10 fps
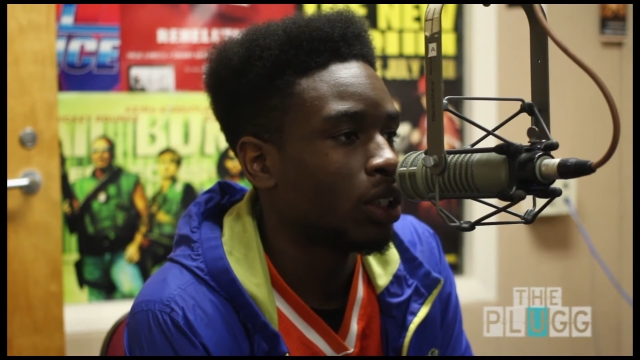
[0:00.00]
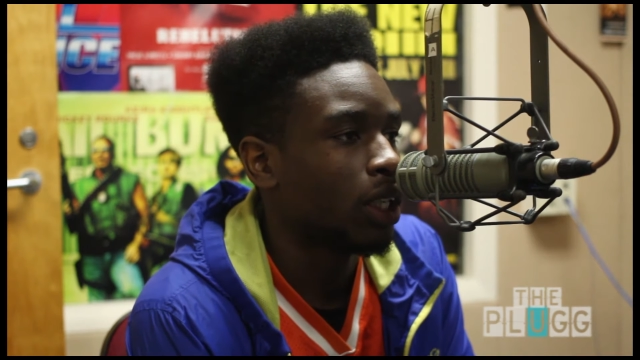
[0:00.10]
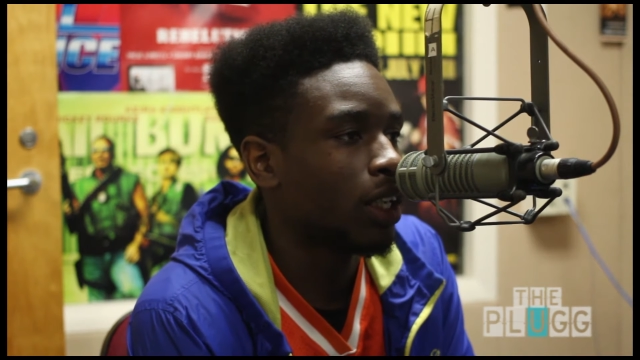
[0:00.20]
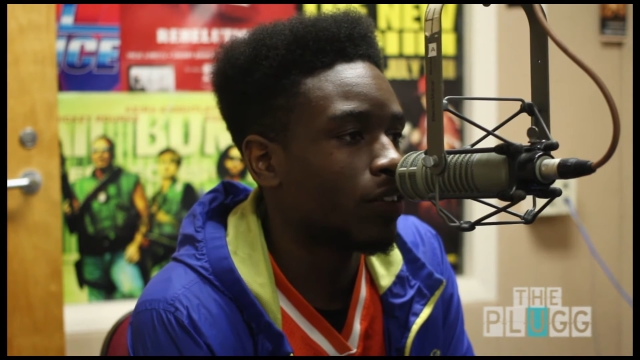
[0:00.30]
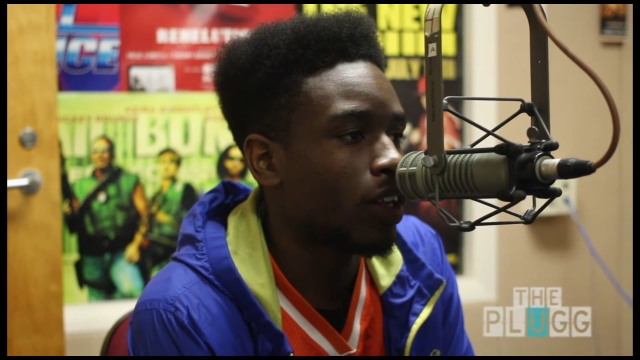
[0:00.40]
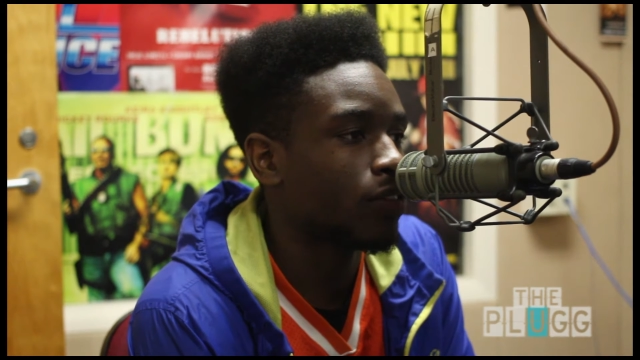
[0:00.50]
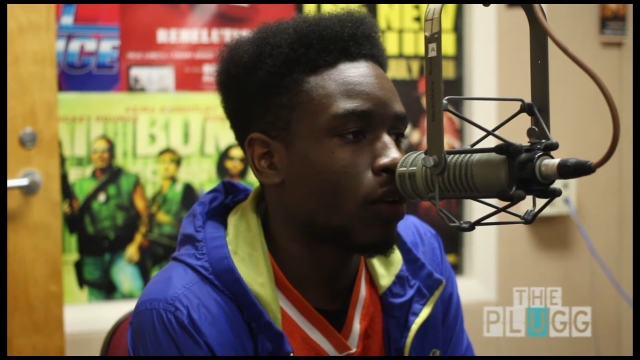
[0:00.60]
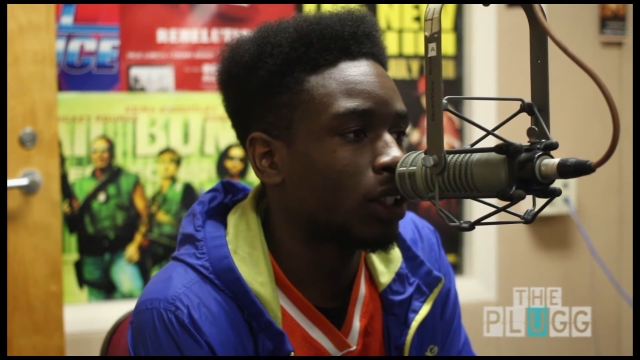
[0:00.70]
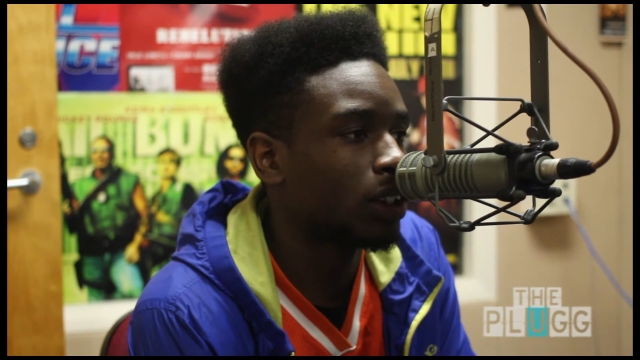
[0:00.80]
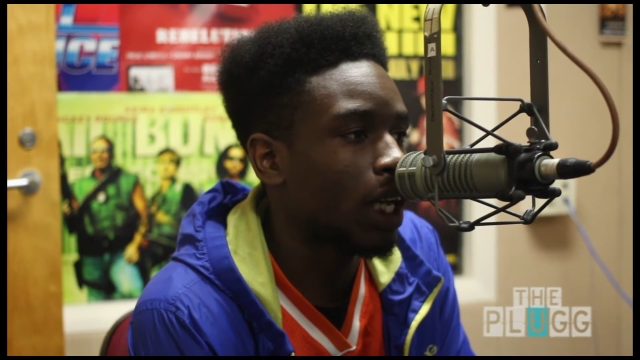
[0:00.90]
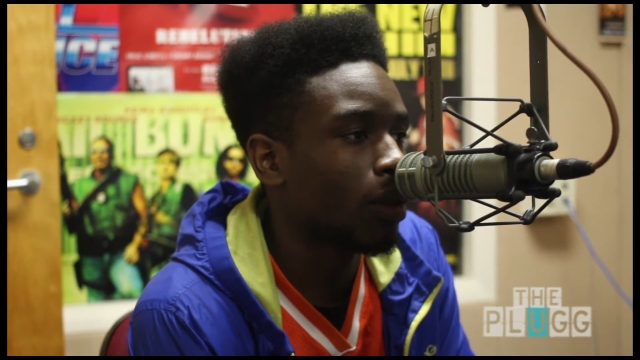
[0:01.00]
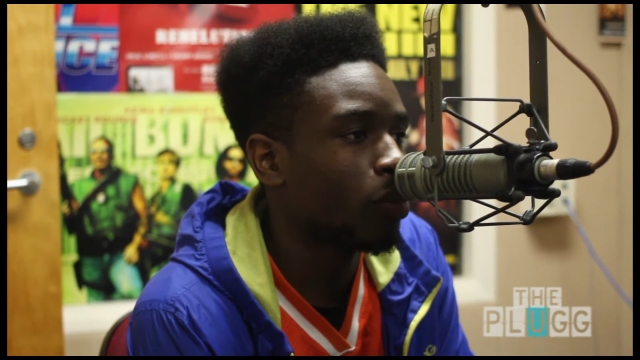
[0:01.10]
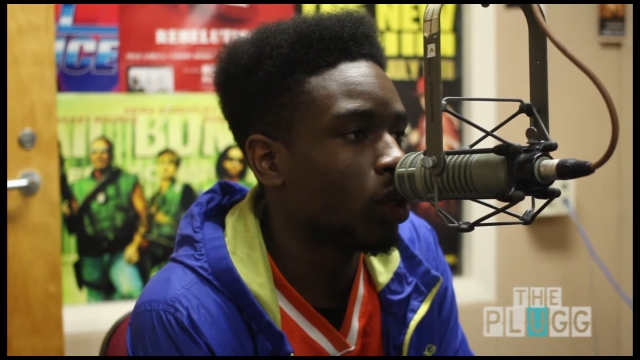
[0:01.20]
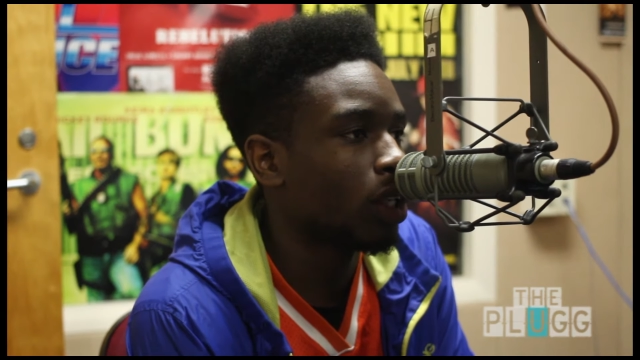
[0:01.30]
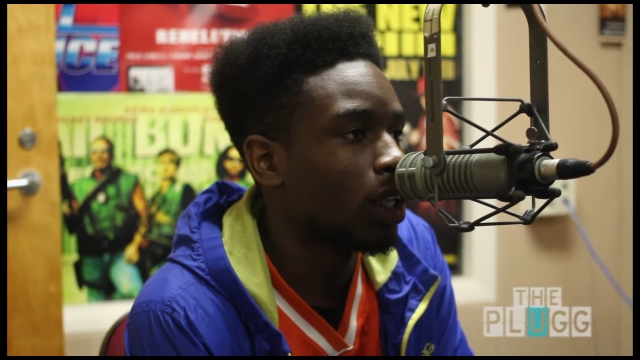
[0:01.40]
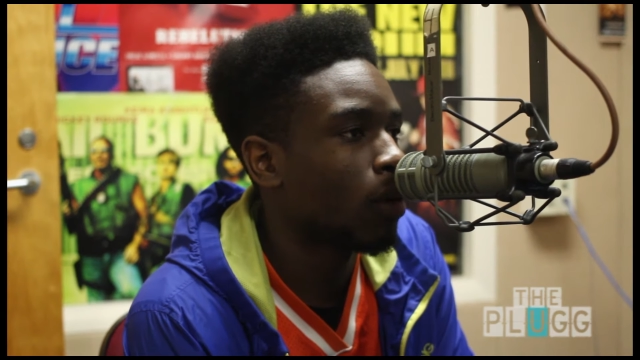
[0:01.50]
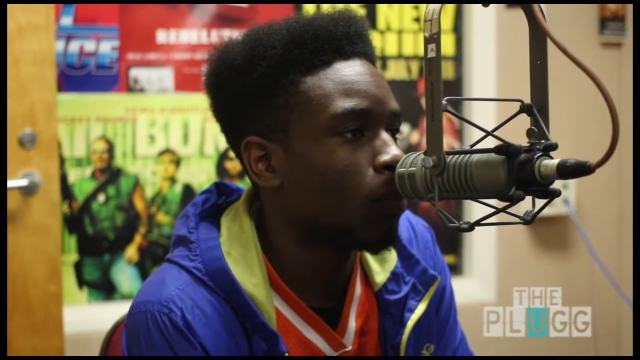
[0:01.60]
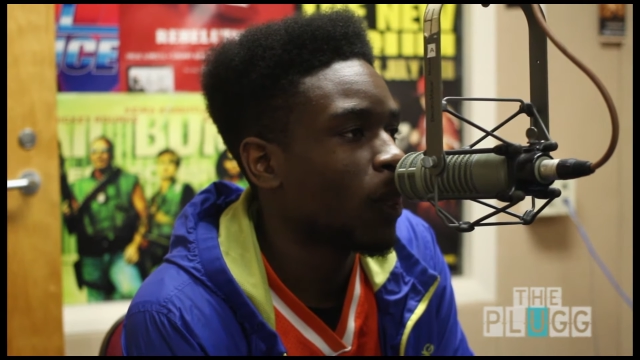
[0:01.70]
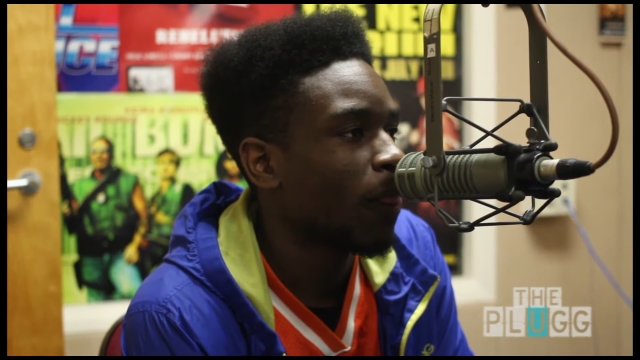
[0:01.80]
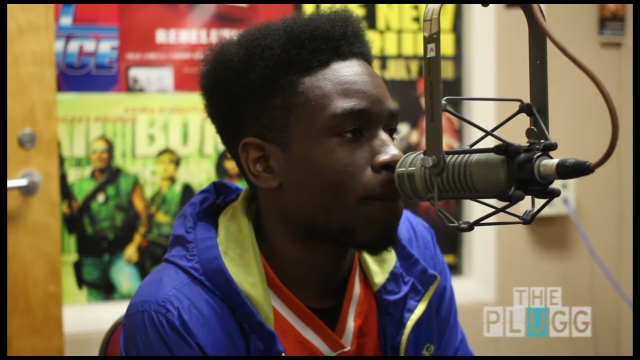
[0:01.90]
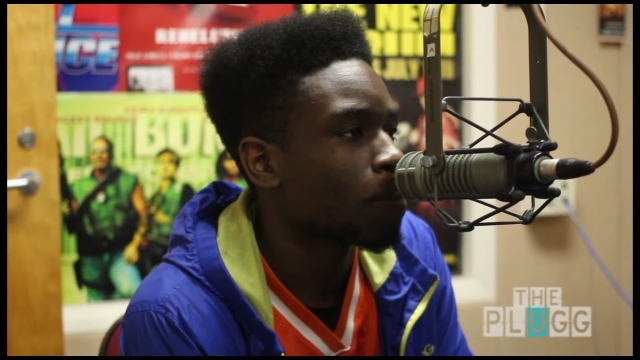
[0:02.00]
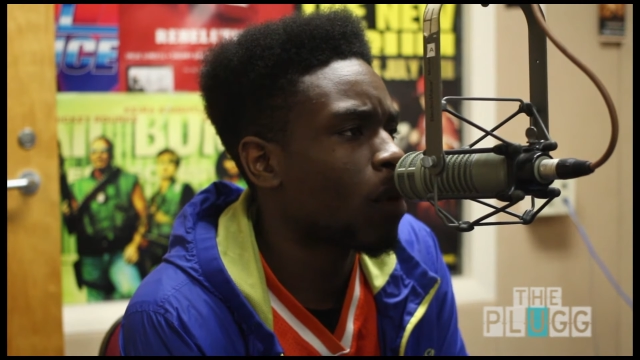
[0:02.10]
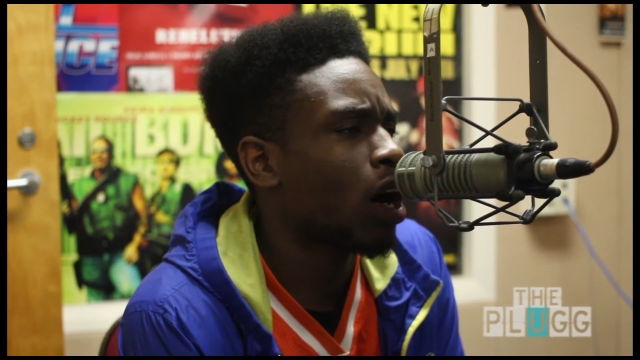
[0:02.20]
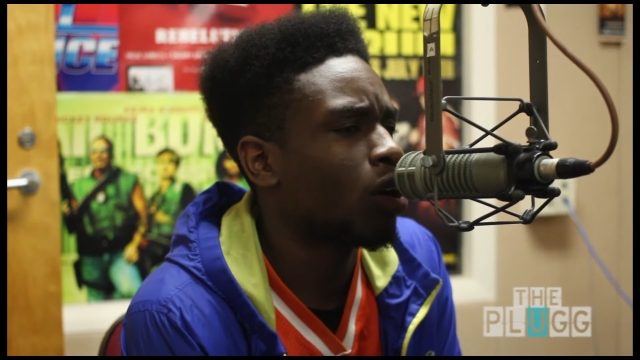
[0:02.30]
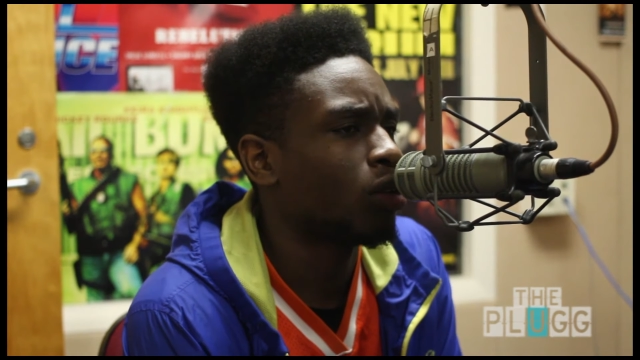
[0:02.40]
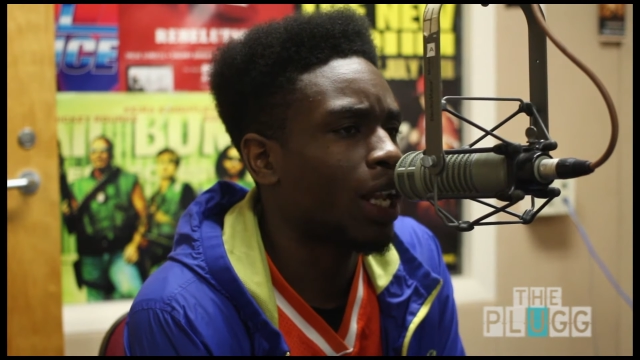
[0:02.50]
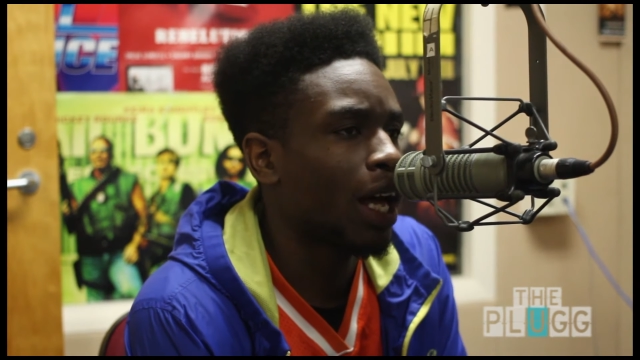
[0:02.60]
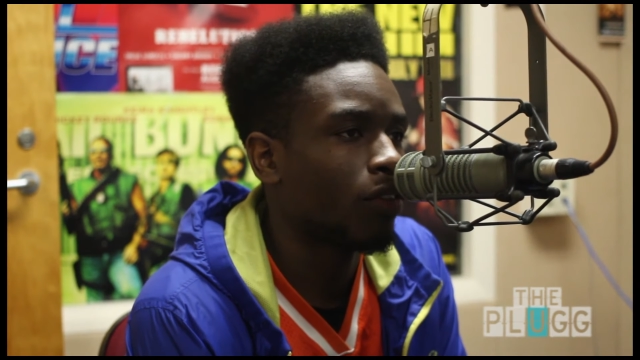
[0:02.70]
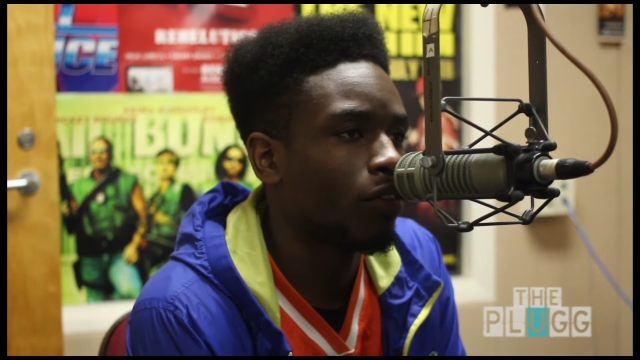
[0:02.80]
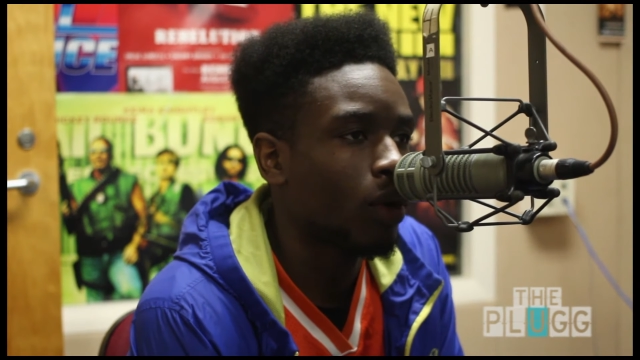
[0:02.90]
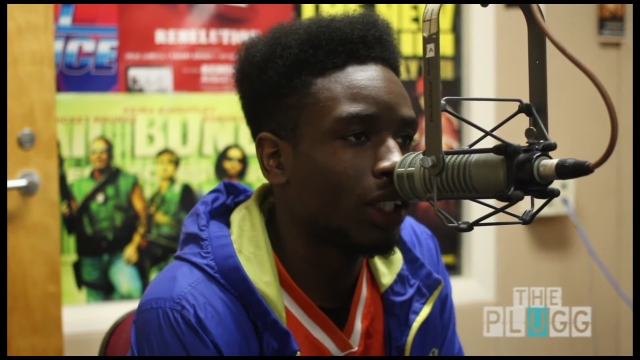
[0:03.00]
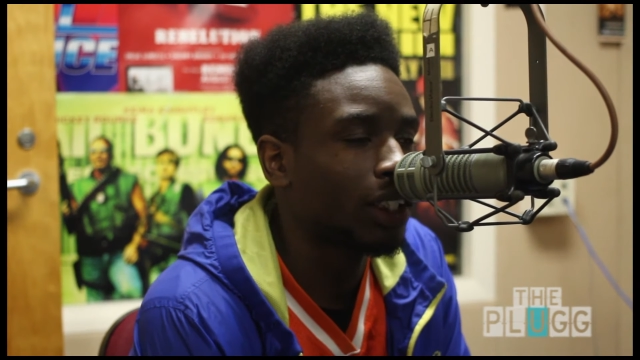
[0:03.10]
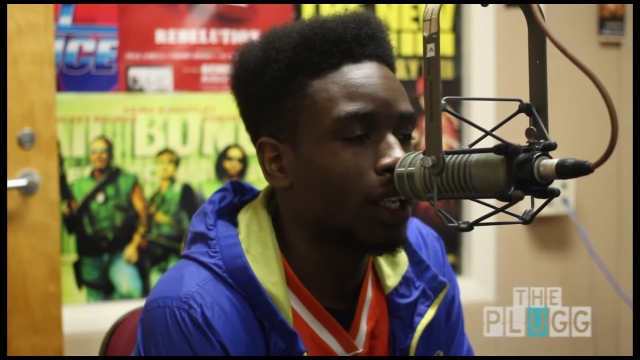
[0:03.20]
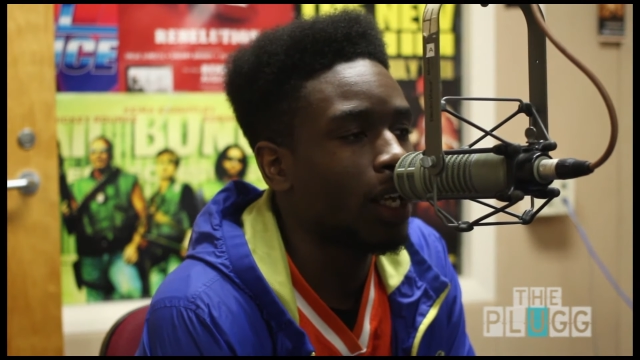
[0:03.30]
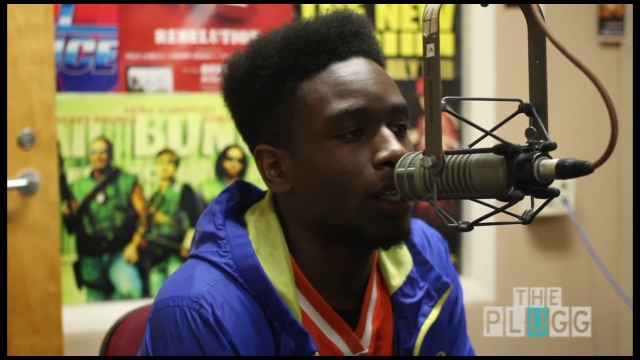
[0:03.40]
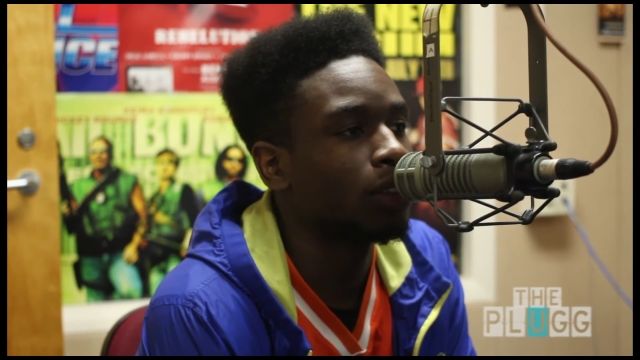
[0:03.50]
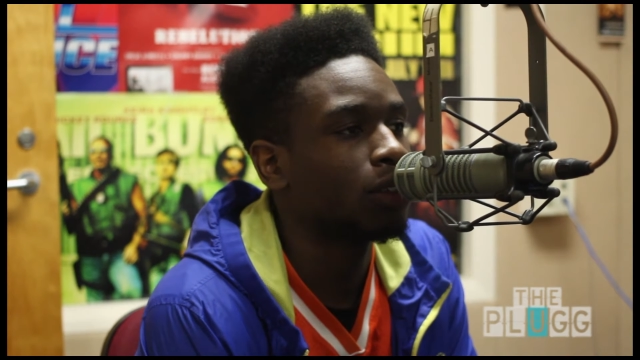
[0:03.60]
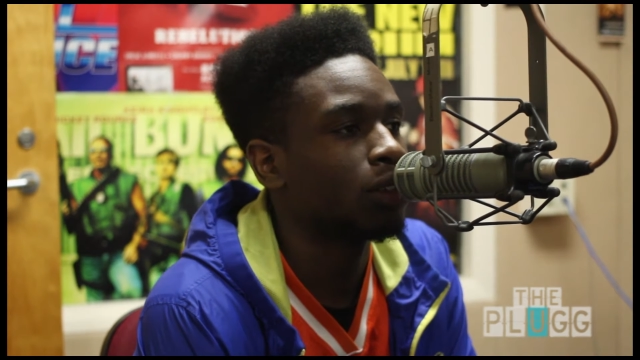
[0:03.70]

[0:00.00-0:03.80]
as far as like building up my own like voice and cadence.